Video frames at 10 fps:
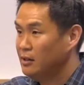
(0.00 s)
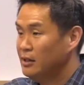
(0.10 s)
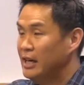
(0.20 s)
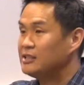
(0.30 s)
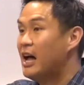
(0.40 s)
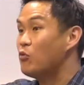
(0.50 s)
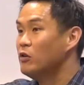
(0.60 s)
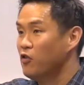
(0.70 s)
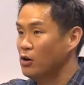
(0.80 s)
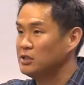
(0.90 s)
It's not
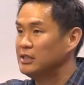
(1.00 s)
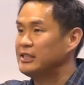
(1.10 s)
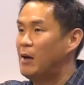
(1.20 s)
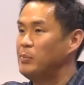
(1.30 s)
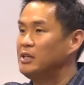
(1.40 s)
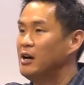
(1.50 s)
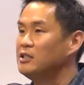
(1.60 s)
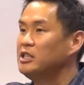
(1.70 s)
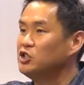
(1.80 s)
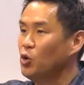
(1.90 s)
reversed. It's not because
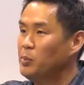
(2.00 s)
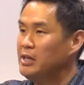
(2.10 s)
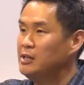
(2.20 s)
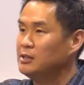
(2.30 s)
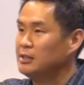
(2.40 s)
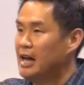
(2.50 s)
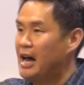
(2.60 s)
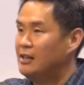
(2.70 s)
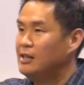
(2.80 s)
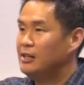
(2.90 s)
he's obedient to
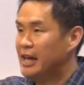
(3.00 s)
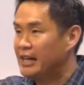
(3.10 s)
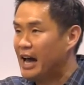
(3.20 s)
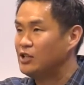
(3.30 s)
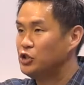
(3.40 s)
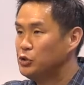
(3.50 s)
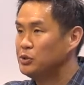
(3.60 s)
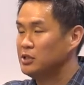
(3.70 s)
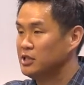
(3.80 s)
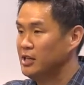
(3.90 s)
God that God
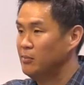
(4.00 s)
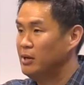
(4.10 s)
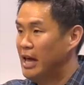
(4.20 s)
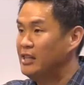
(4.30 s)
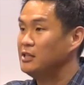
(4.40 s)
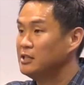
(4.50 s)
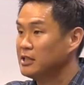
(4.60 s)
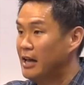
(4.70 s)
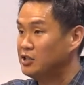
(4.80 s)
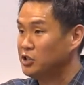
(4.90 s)
chooses him and then
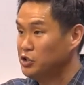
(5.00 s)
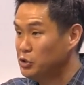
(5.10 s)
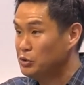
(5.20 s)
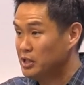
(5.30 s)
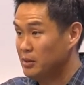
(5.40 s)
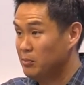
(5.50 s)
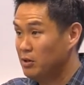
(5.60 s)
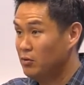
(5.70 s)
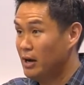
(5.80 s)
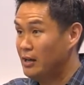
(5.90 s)
decides to use him,
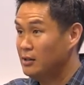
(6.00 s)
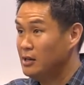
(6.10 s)
right?